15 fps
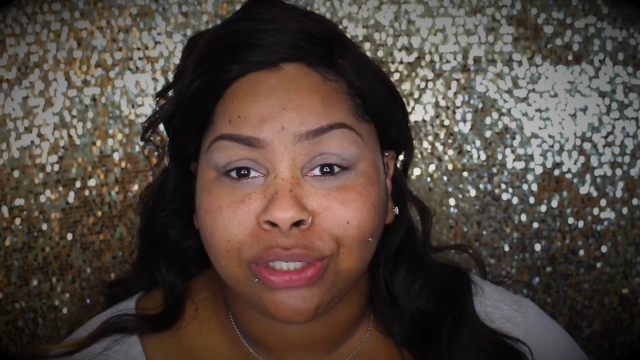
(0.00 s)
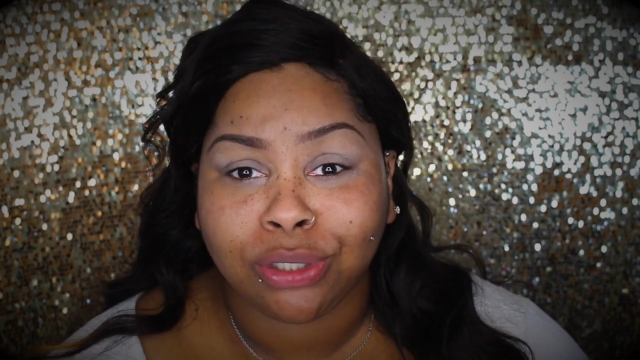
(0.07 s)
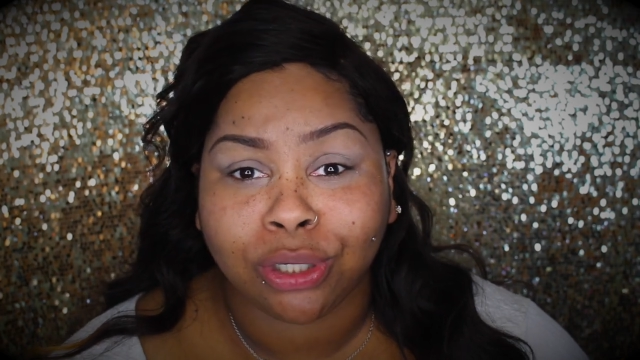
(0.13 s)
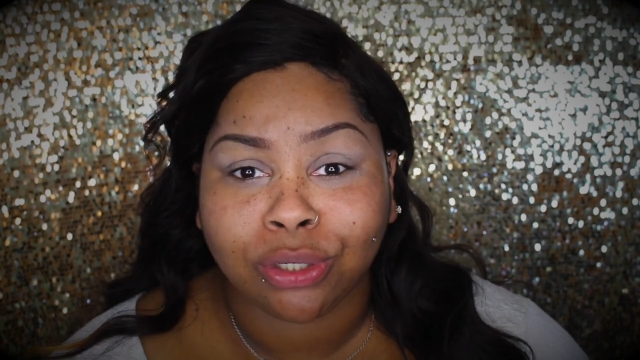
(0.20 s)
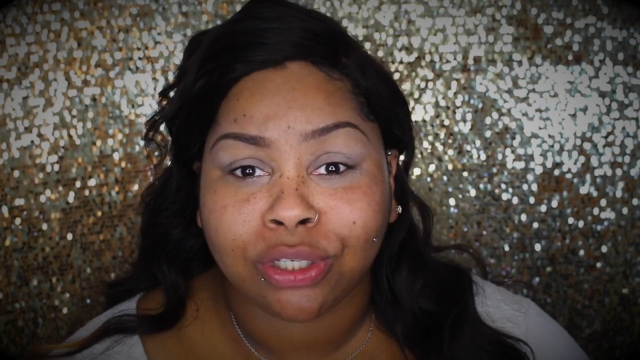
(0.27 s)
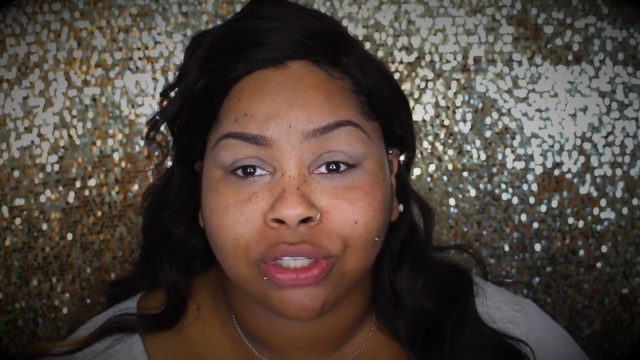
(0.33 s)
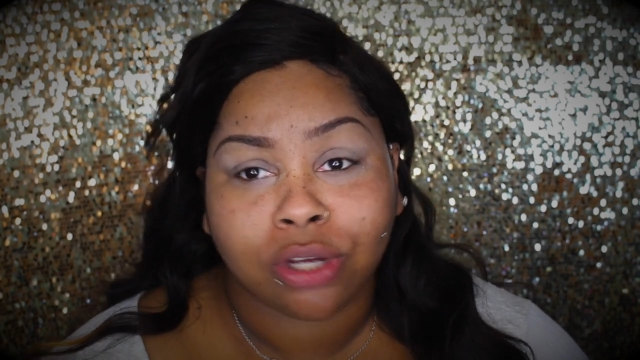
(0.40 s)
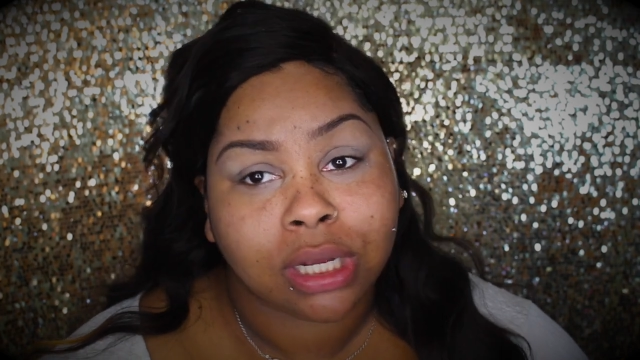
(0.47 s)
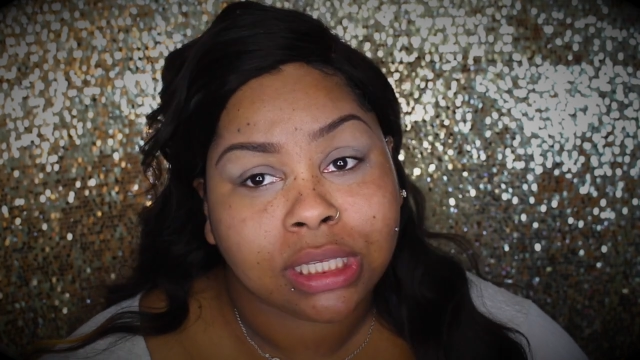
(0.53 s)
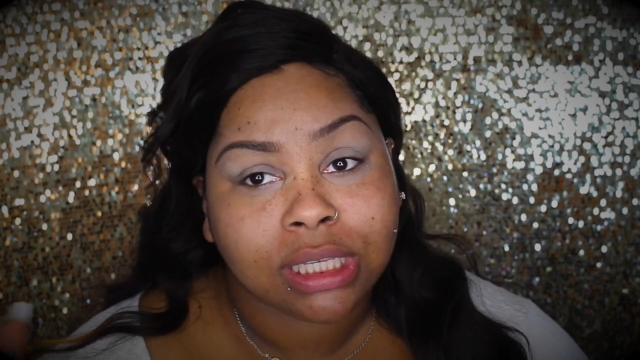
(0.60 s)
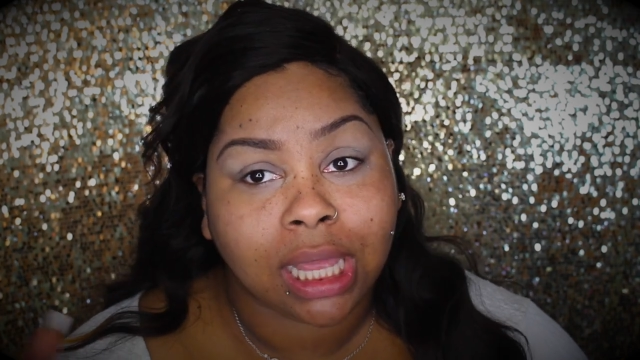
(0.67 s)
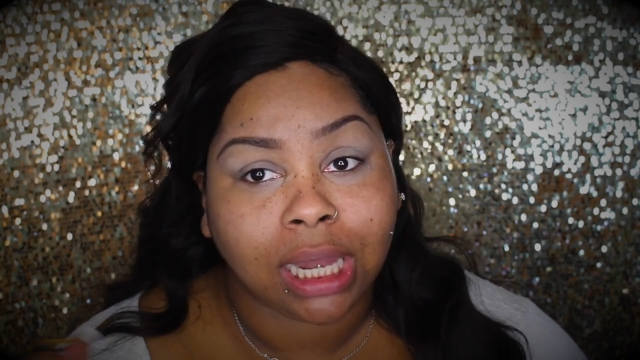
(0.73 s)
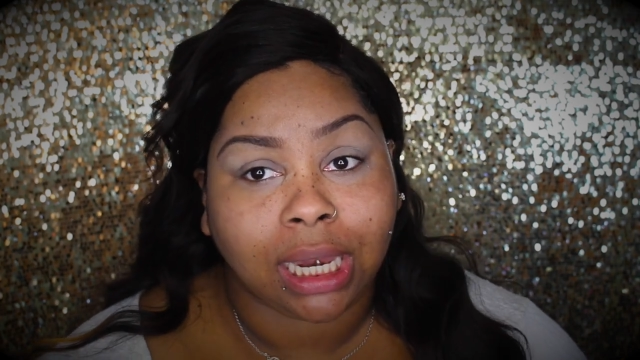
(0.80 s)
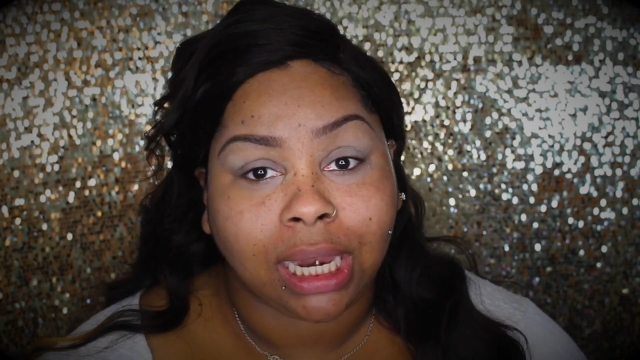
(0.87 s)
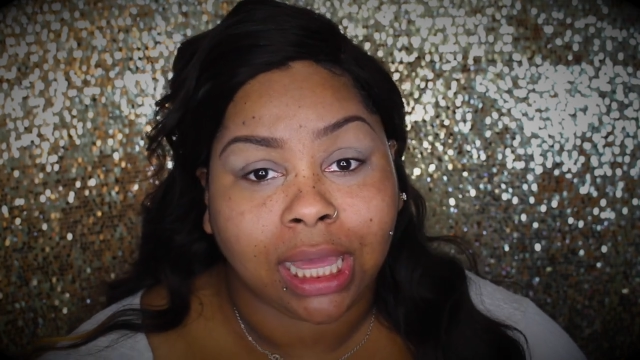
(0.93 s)
you know, start
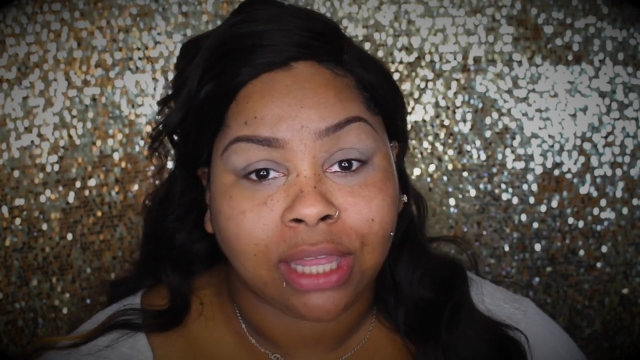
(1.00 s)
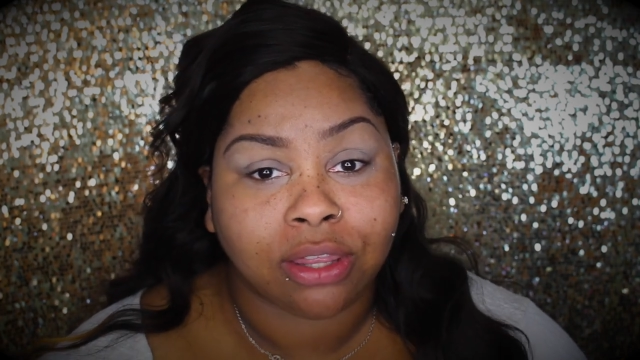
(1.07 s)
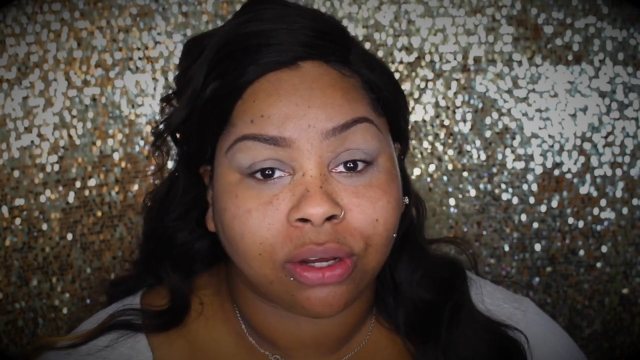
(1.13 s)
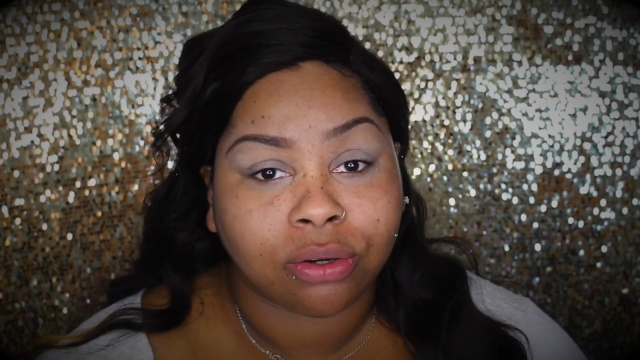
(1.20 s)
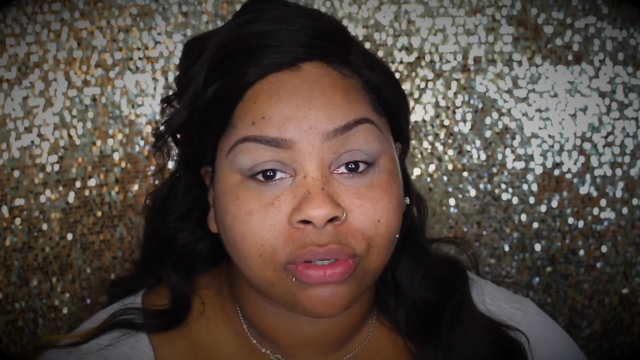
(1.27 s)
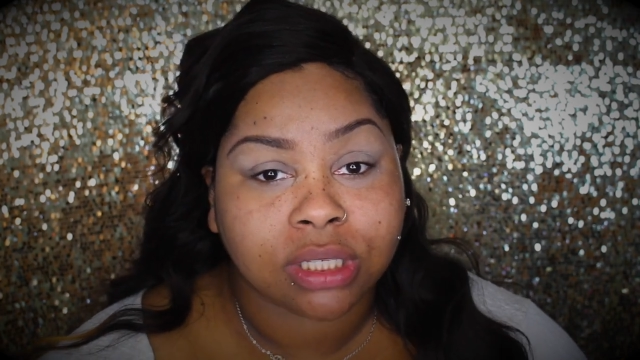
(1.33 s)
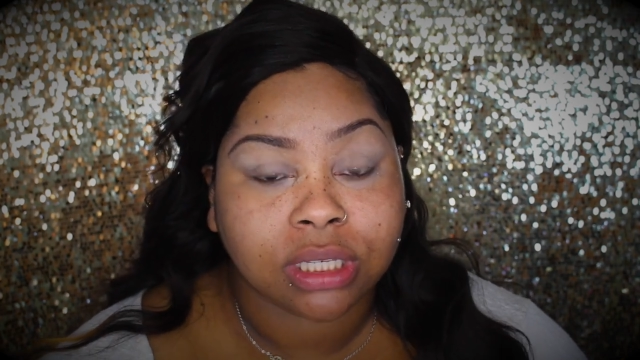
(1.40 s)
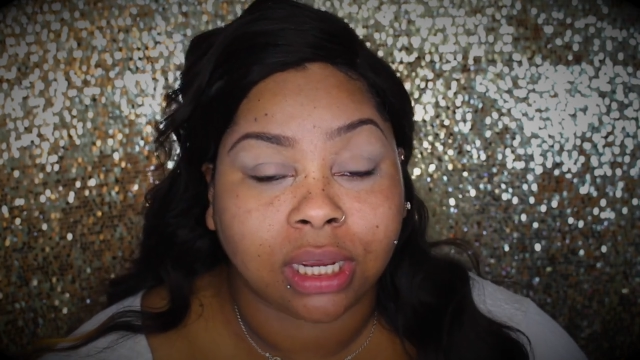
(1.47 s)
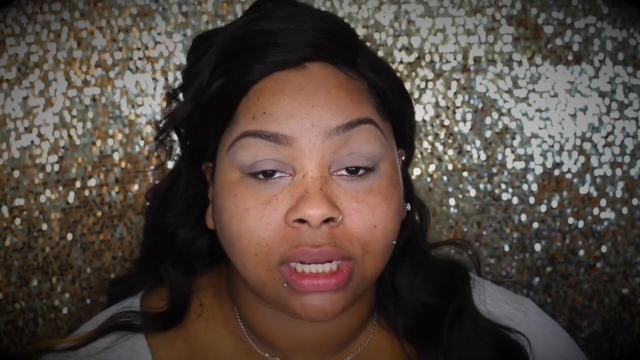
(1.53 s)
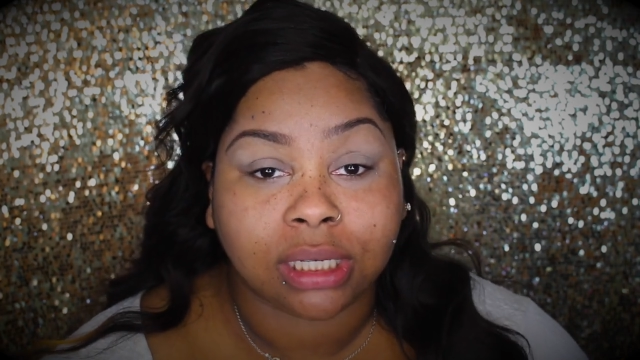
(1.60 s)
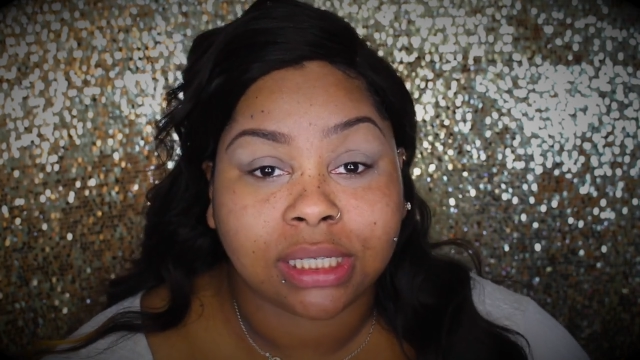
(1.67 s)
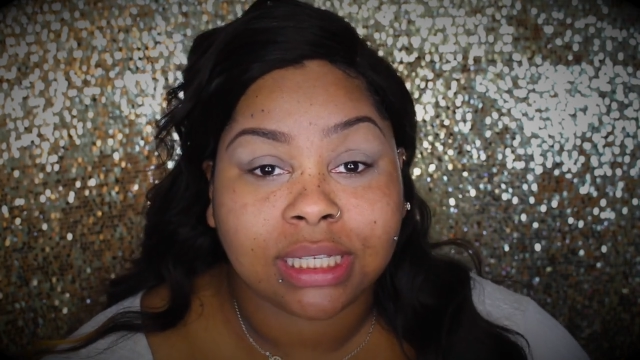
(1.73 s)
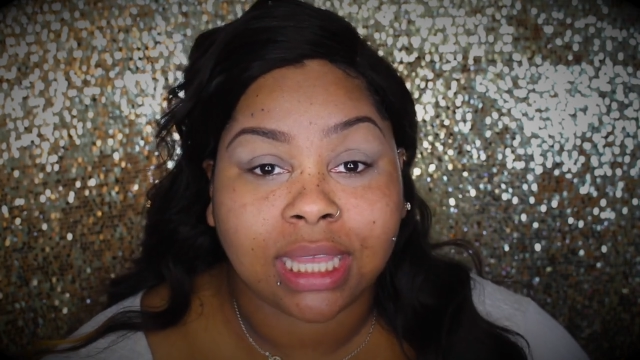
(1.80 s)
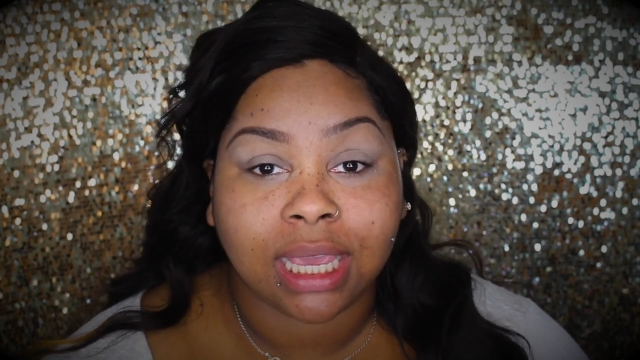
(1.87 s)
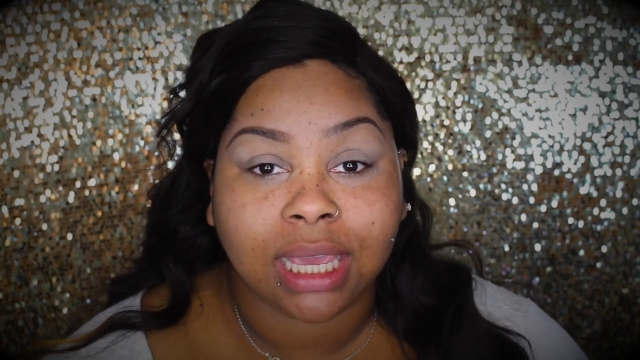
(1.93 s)
to lay those
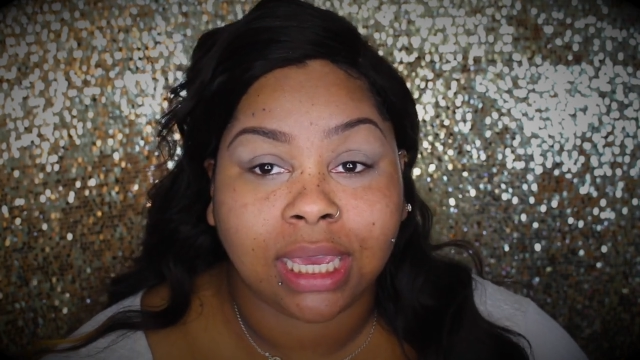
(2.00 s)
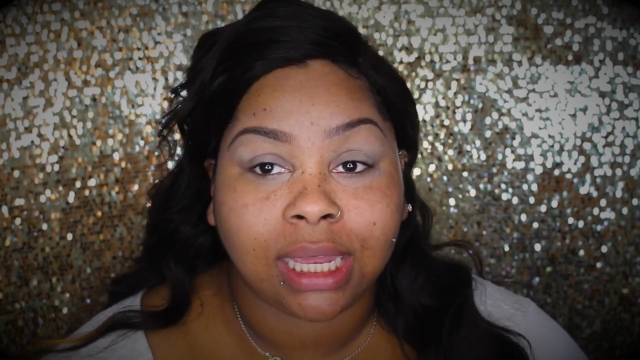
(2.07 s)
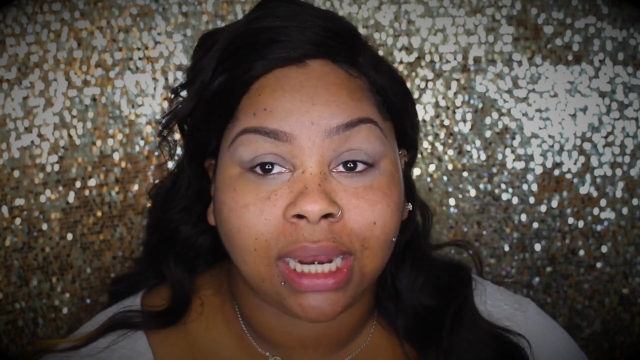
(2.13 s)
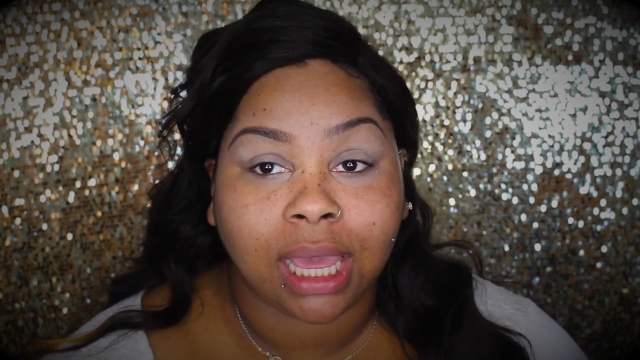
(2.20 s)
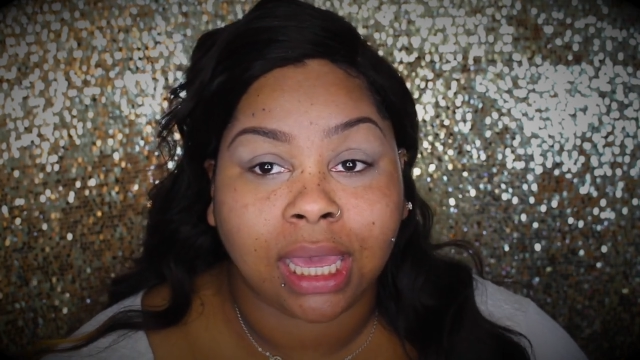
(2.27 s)
colors in,